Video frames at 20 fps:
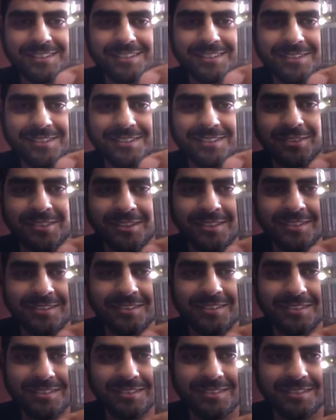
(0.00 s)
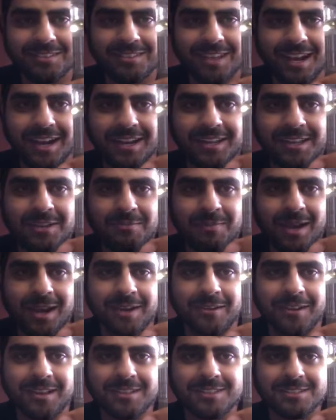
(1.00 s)
So the tiny
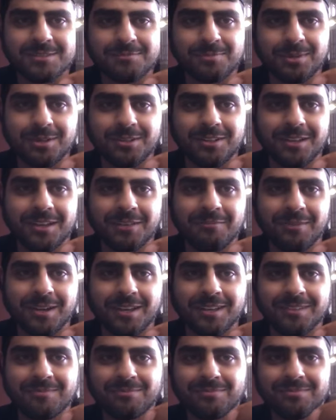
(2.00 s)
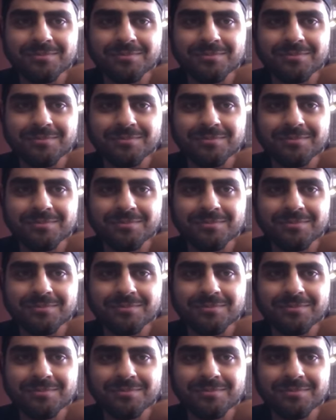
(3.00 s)
amount I spilt on my